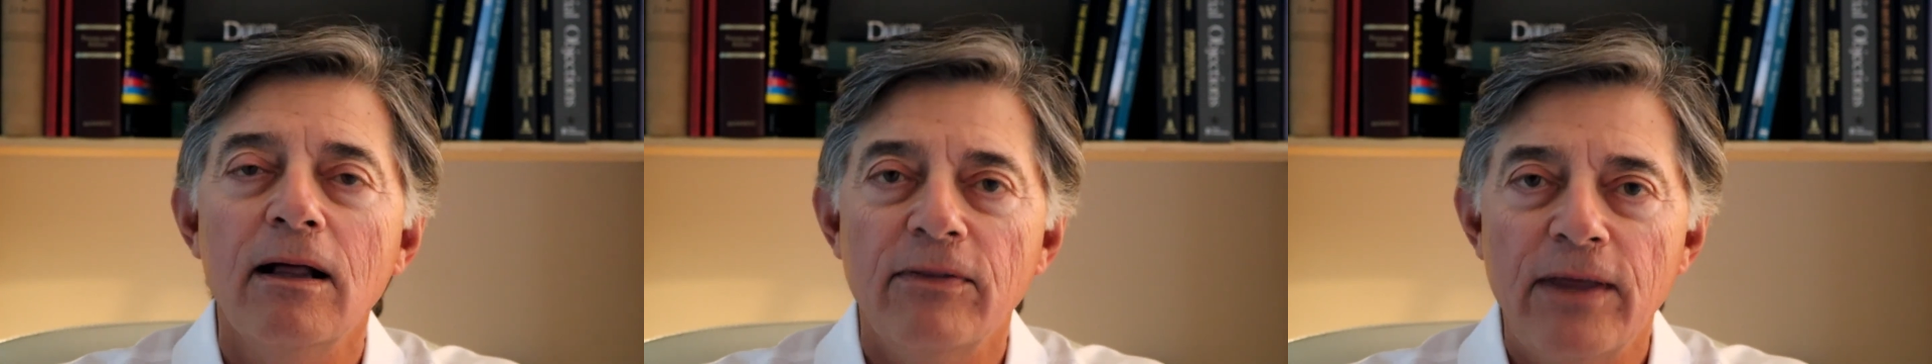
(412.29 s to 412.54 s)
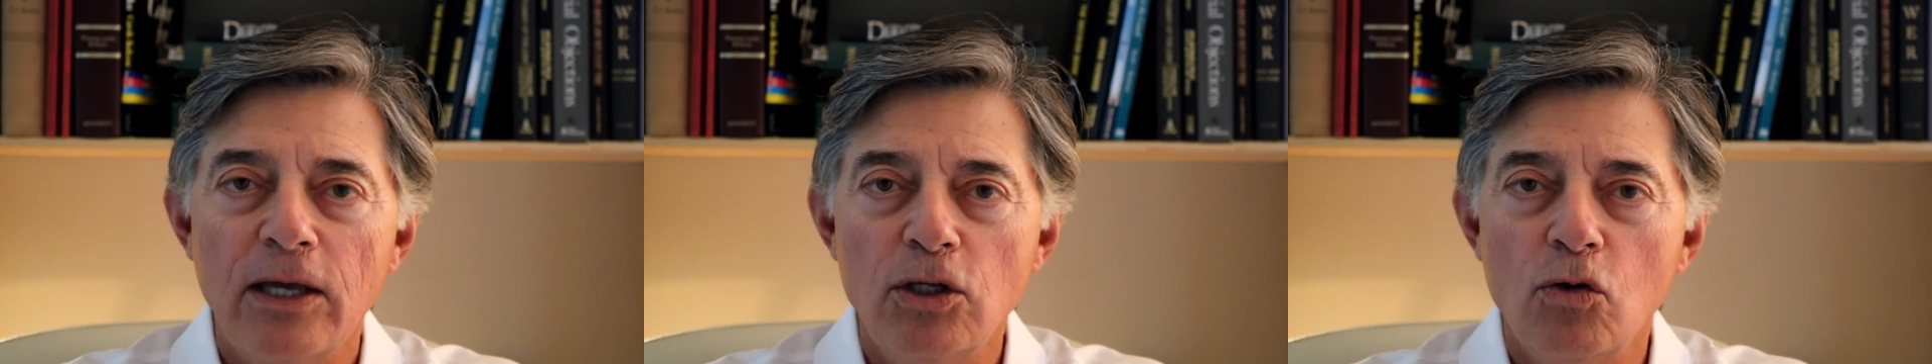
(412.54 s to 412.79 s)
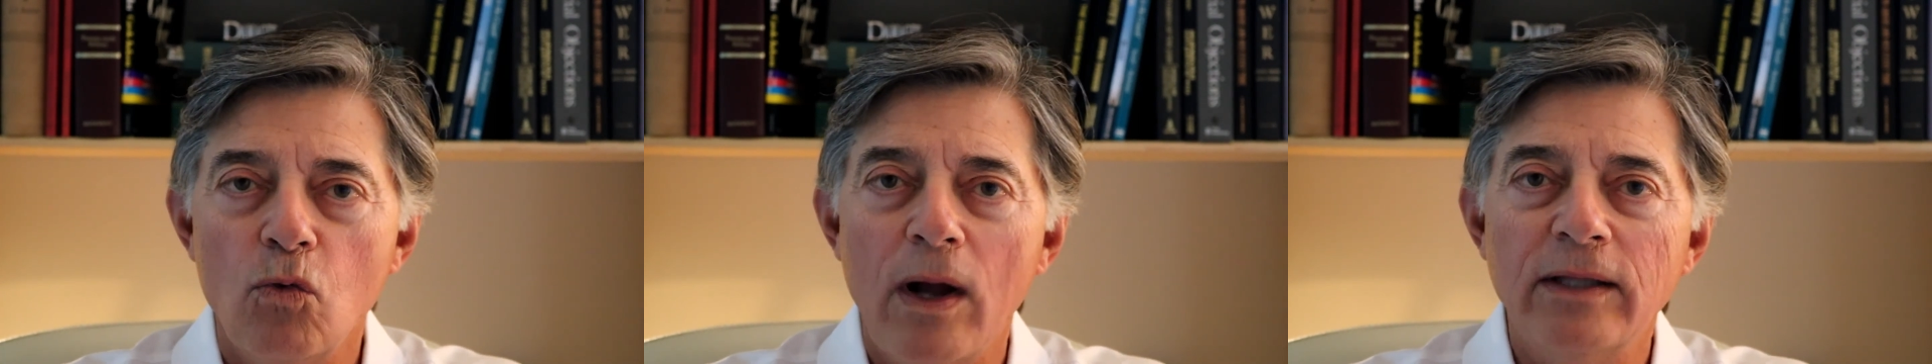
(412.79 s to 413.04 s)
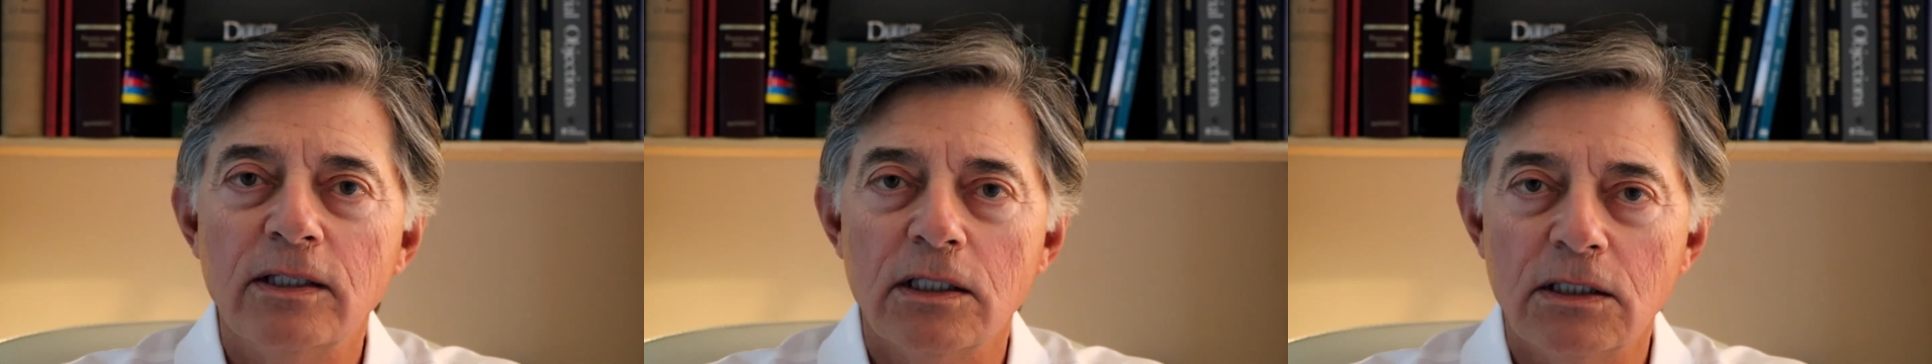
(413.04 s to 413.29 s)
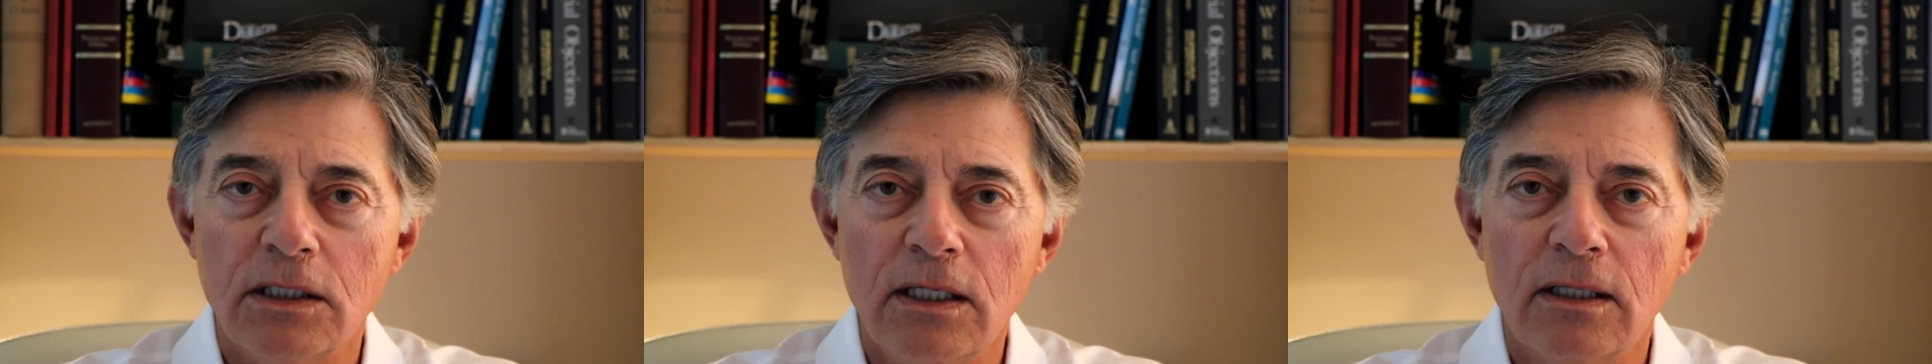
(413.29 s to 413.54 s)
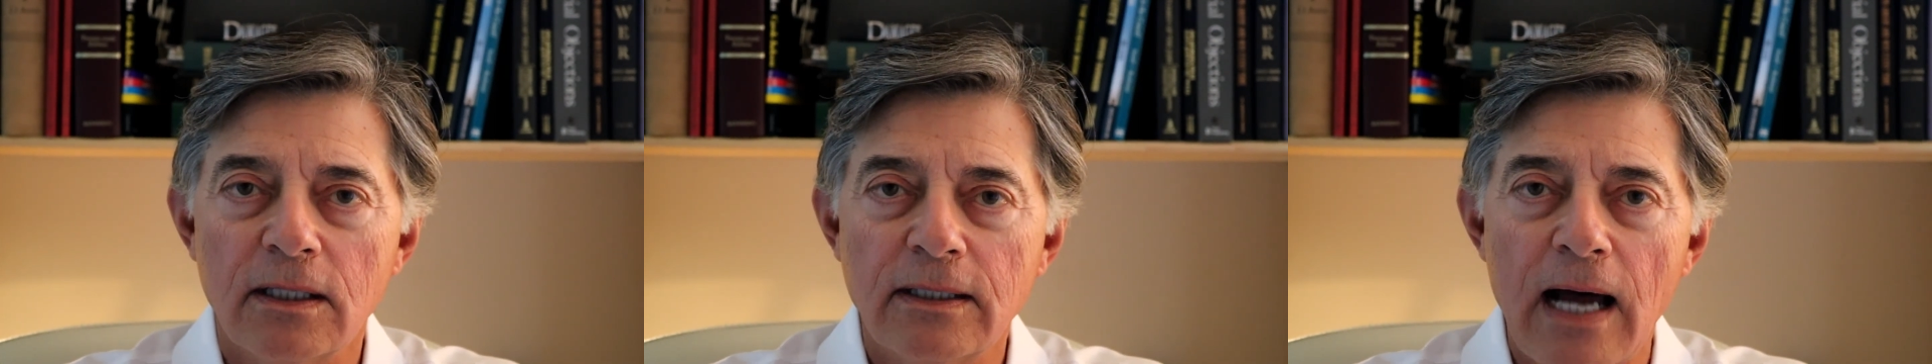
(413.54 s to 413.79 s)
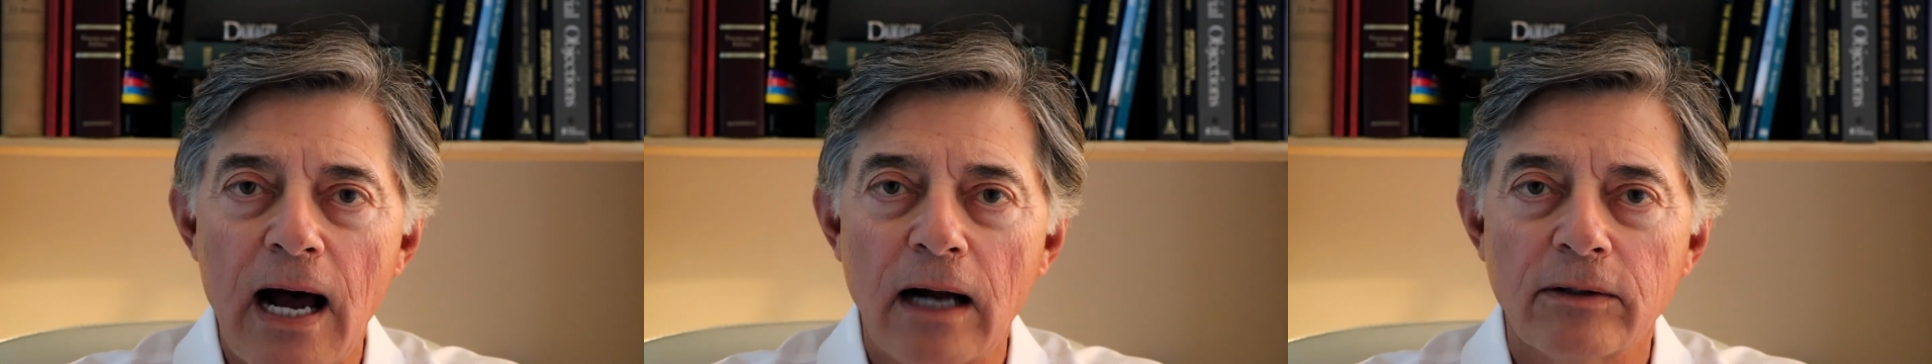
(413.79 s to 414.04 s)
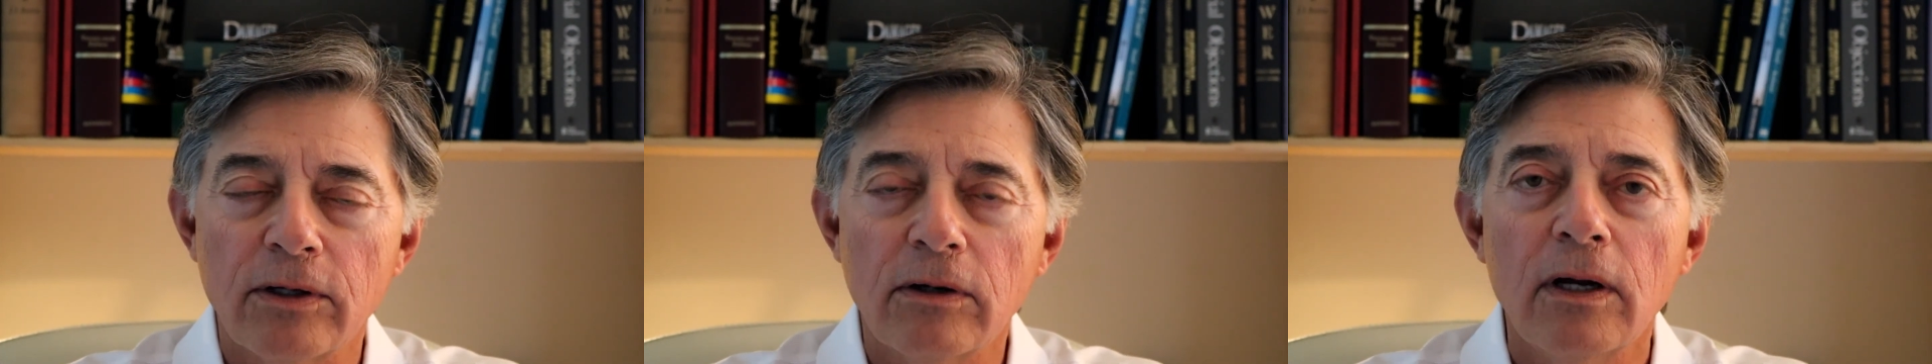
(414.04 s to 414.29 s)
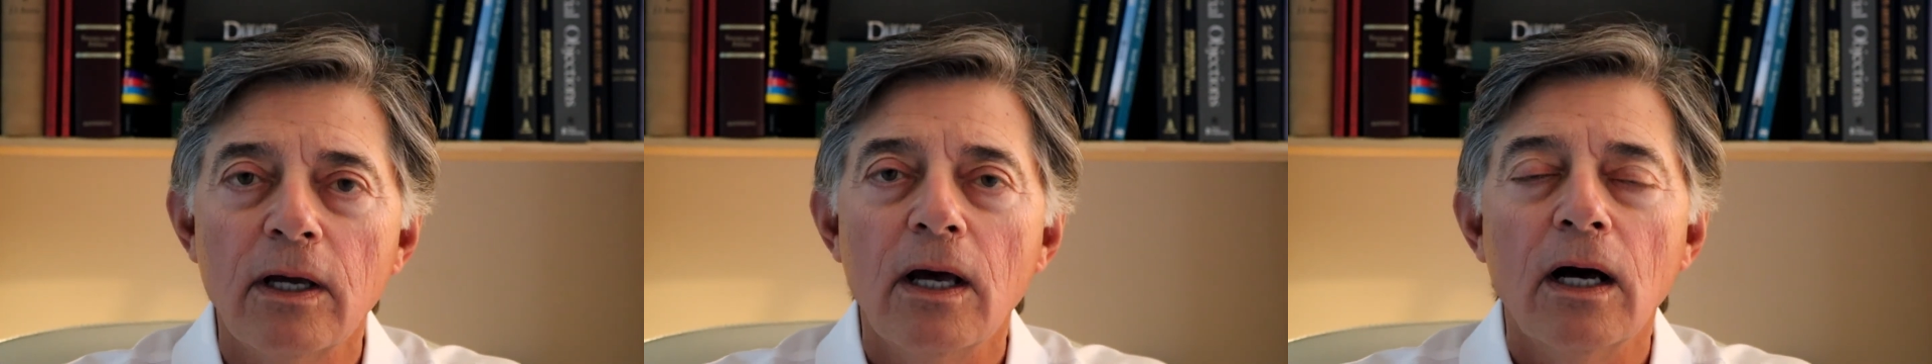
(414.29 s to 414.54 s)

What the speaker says: that you went to see the doctor.